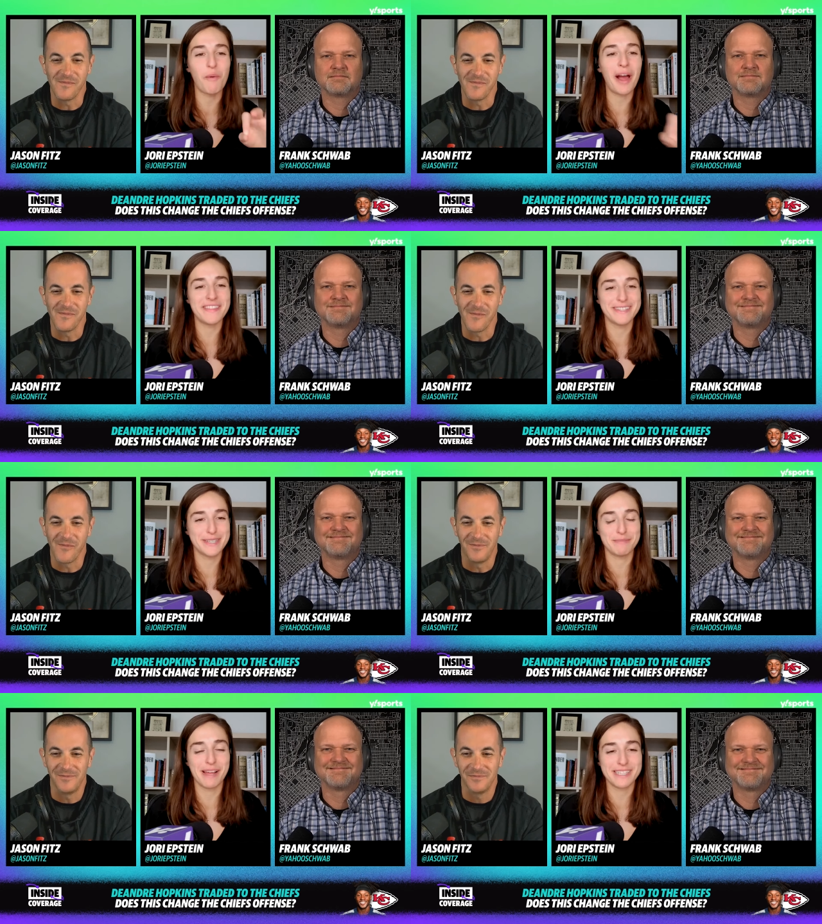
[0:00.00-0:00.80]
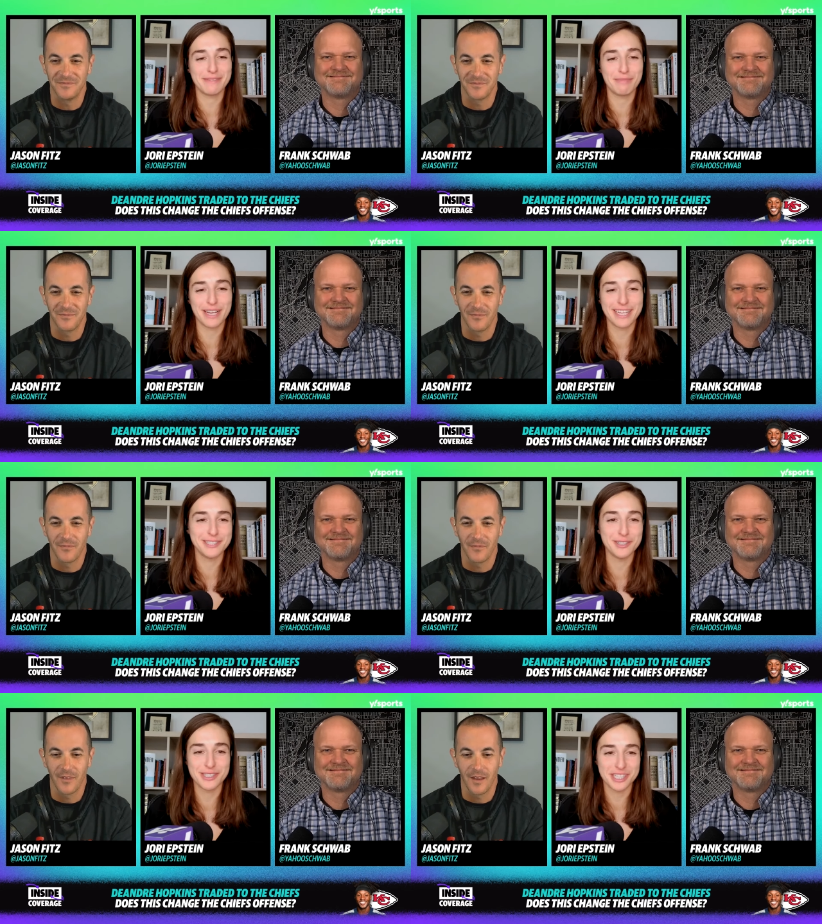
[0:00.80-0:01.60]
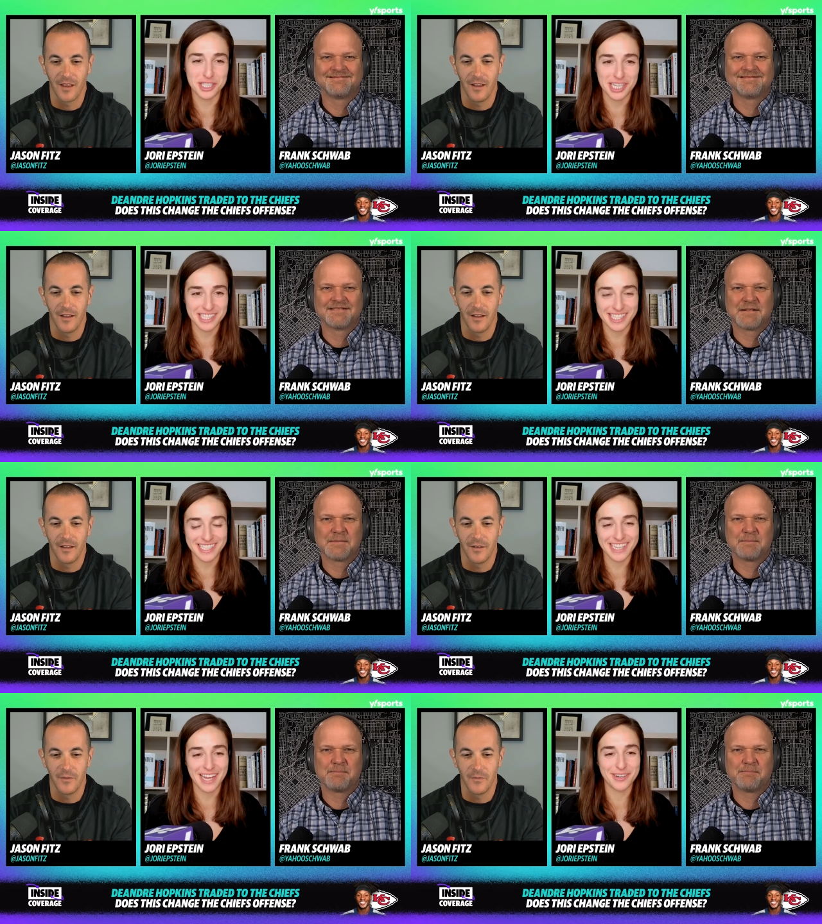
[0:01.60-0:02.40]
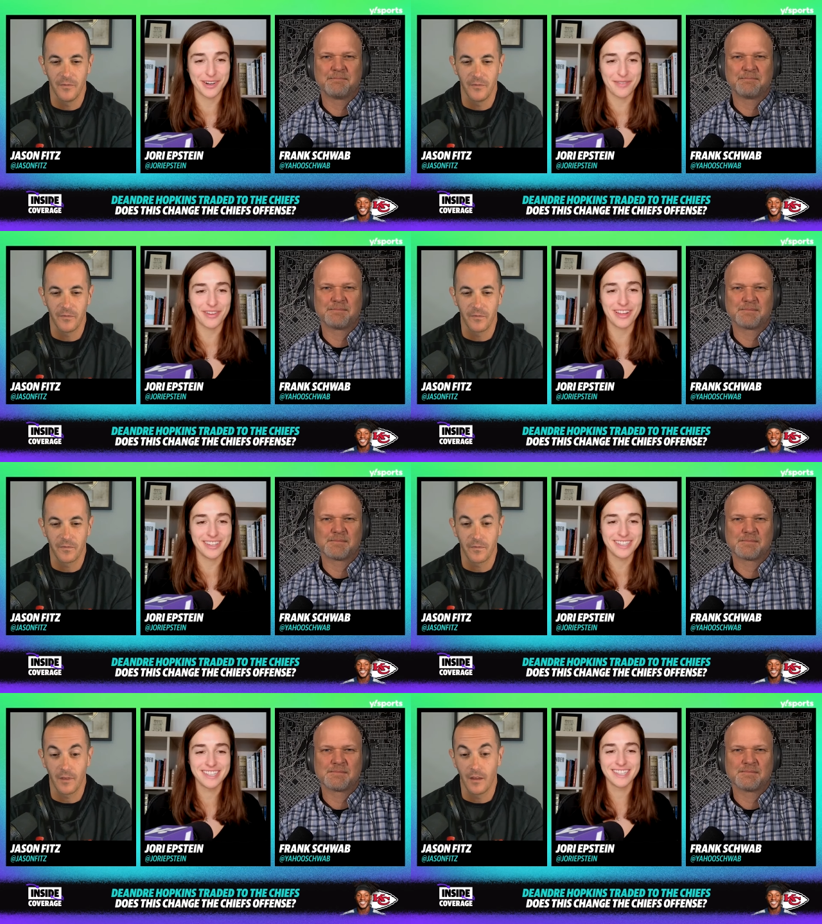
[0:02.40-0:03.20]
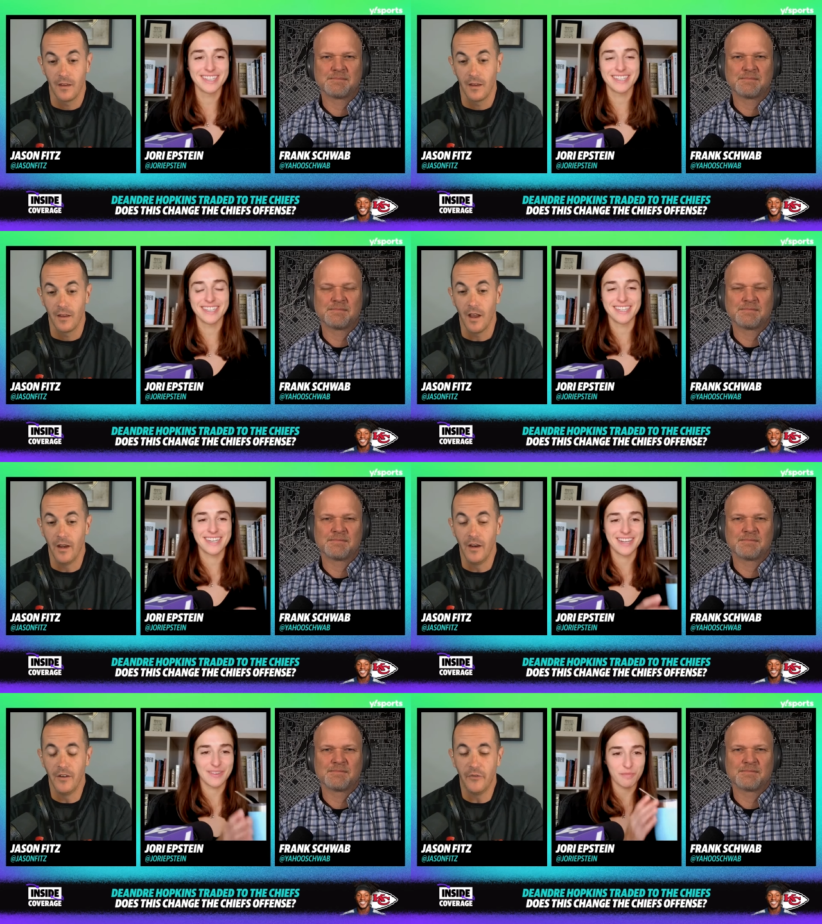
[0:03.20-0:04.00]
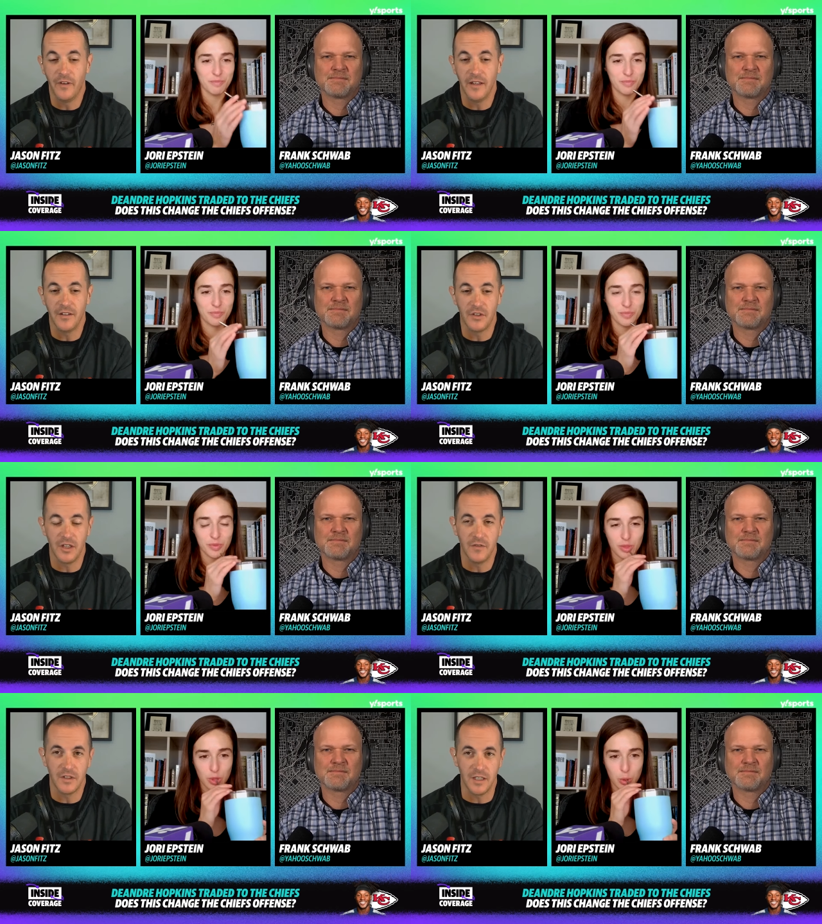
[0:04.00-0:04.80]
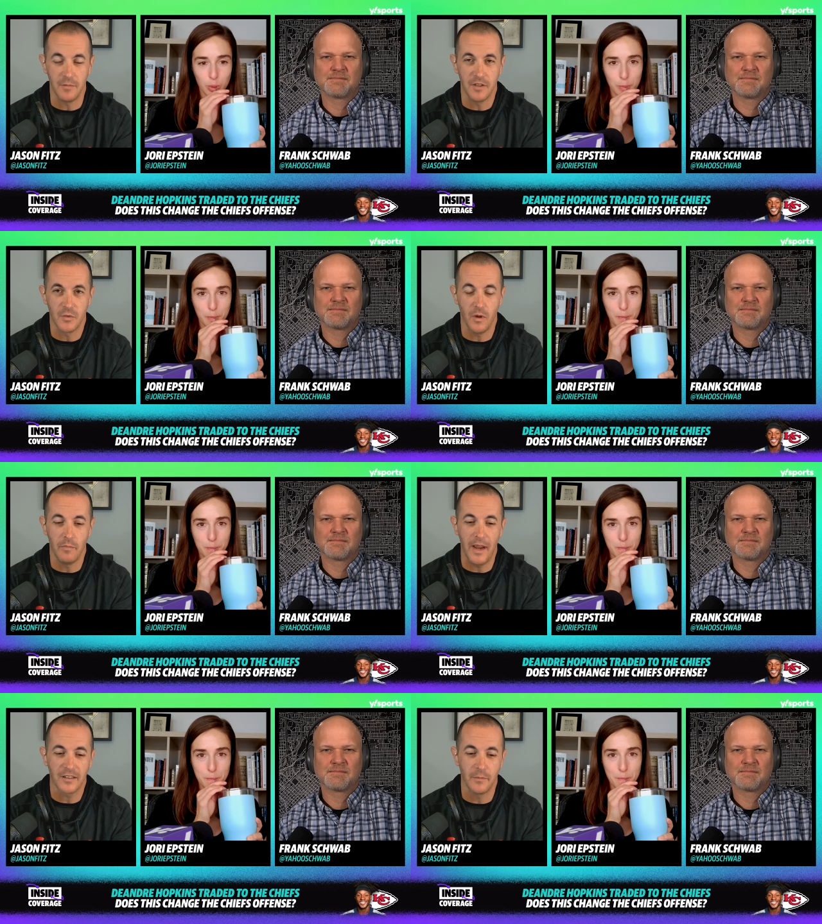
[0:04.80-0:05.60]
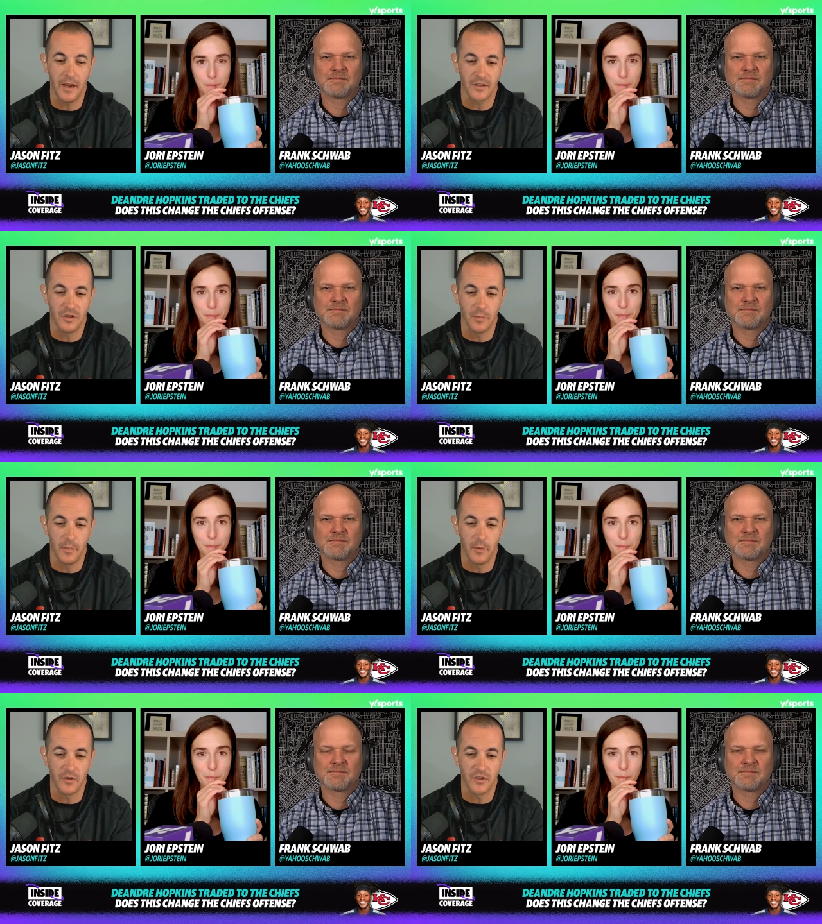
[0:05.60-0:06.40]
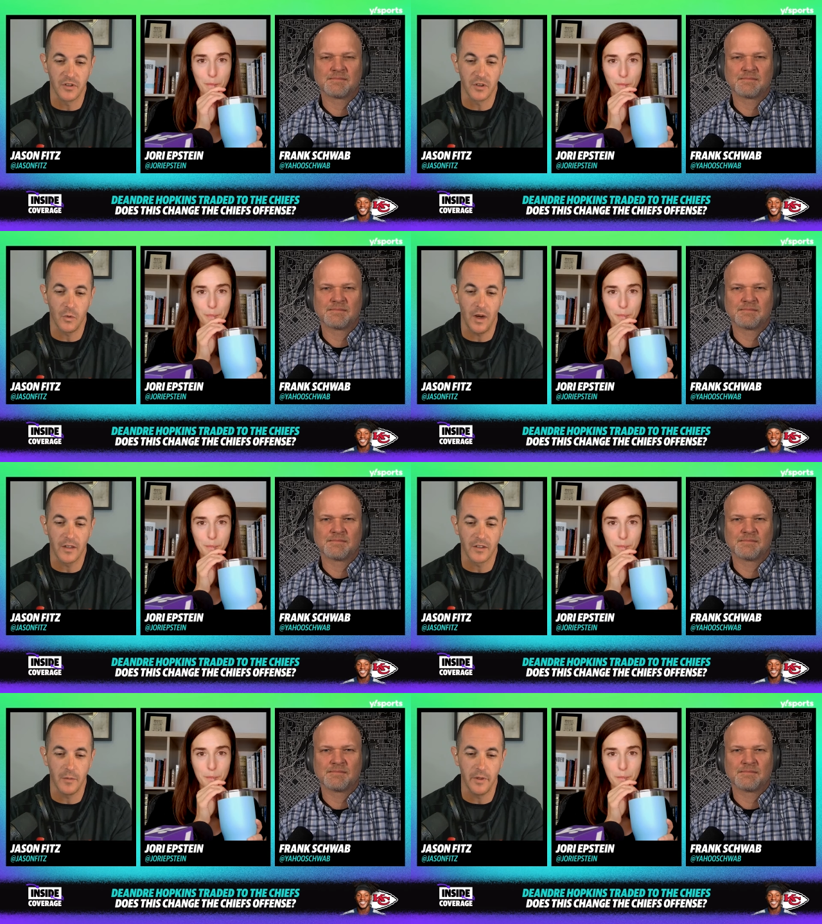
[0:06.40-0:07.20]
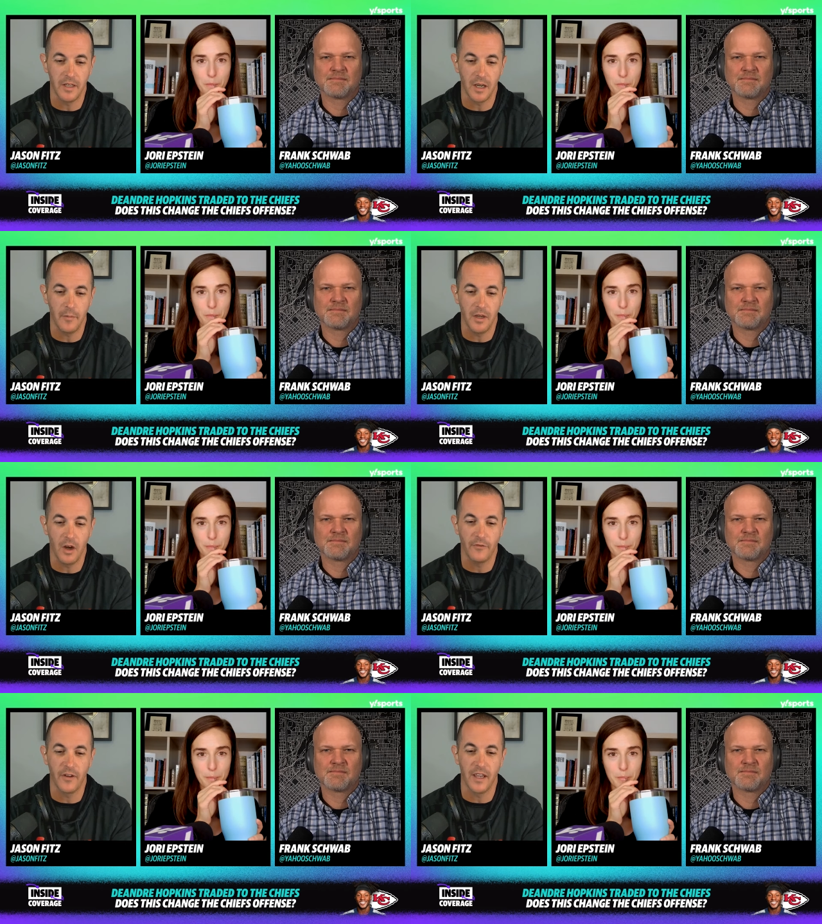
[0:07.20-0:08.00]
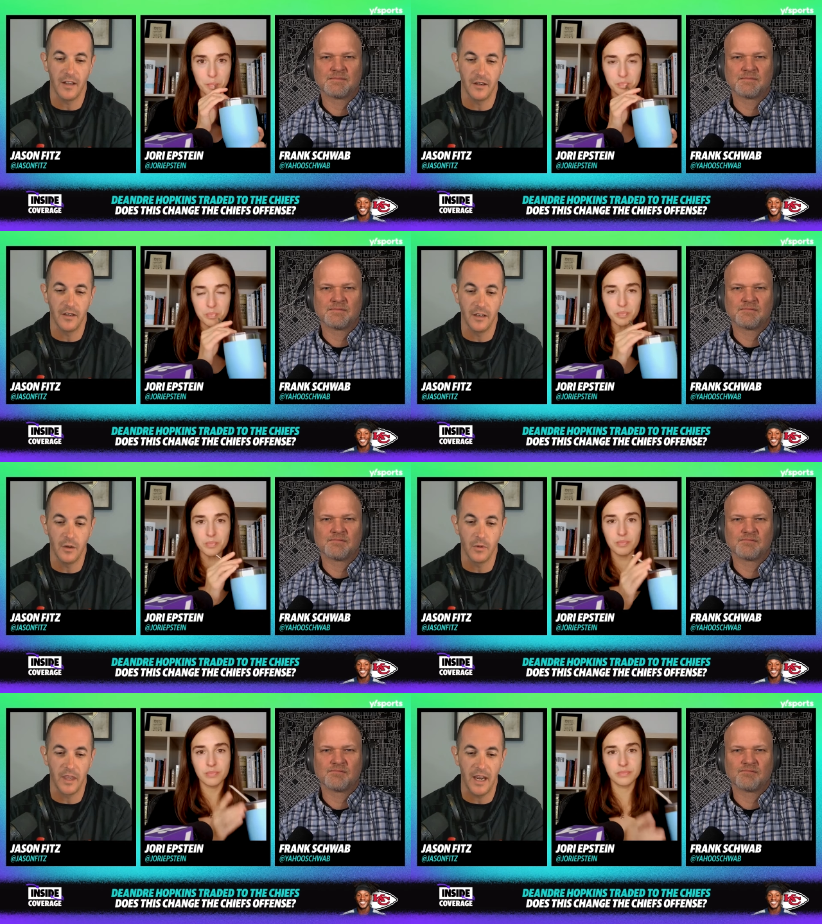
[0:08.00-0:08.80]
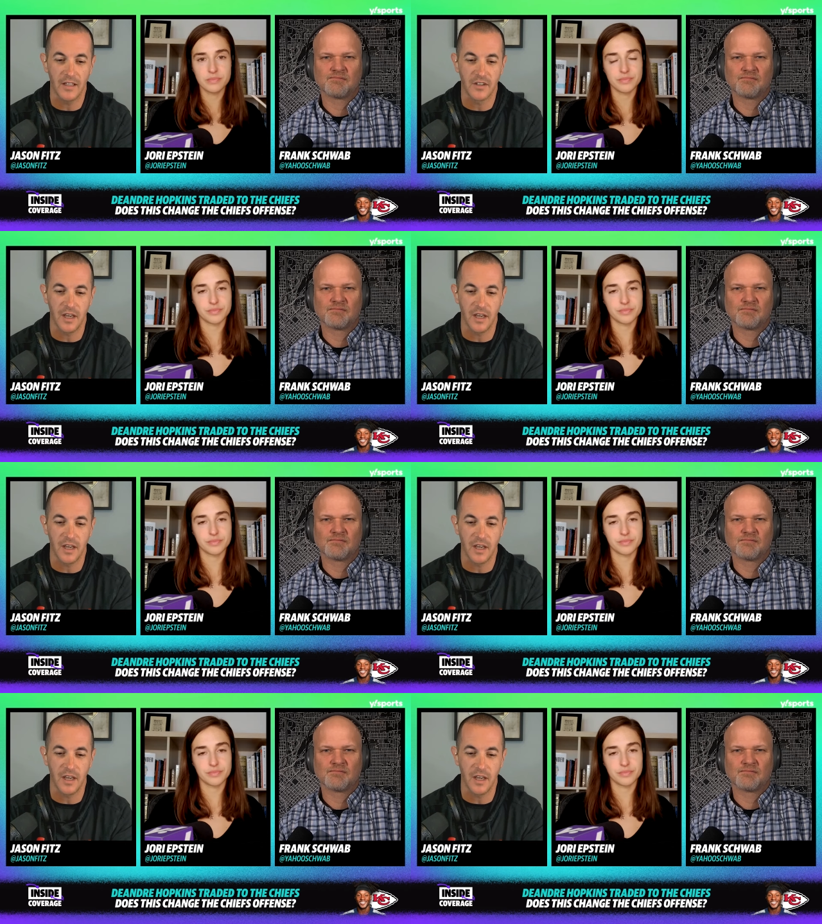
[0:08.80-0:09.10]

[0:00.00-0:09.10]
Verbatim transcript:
Speaker 1: why this is massive breaking news that shakes the entire N F L.
Speaker 2: An undefeated Chiefs team that's won back-to-back Super Bowls just acquired somebody coming off a, ca- a year where they had